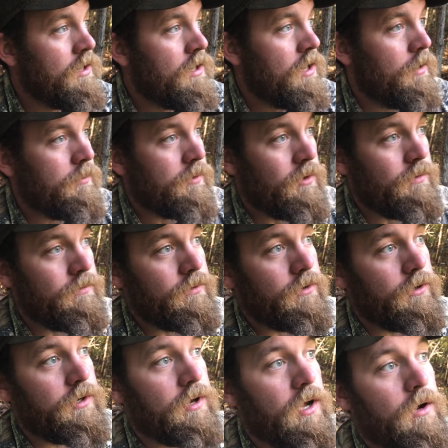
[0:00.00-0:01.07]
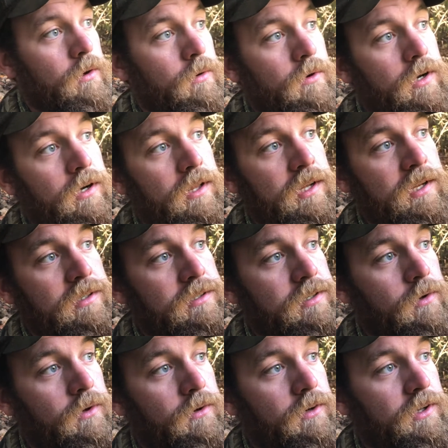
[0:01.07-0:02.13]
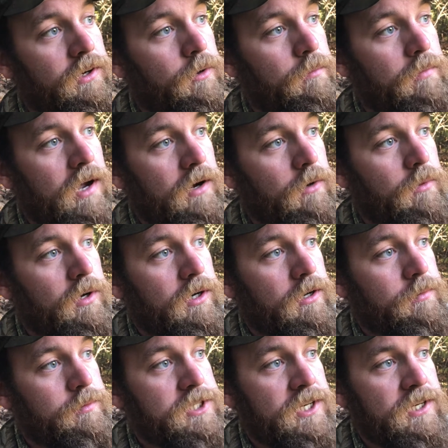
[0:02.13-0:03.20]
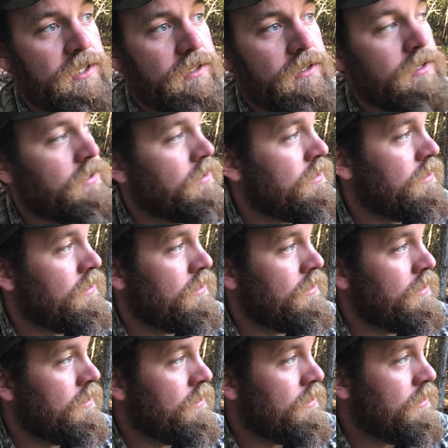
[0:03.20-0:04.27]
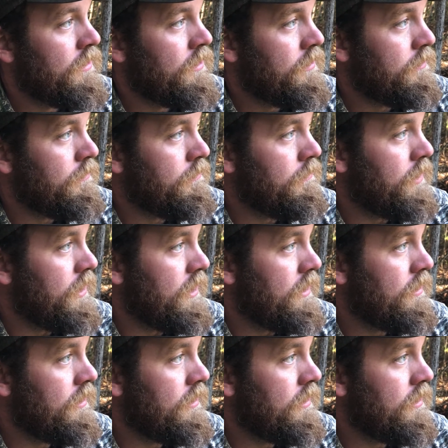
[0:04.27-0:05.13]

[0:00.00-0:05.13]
I'm going for a doe, really, so it really don't matter what comes in, but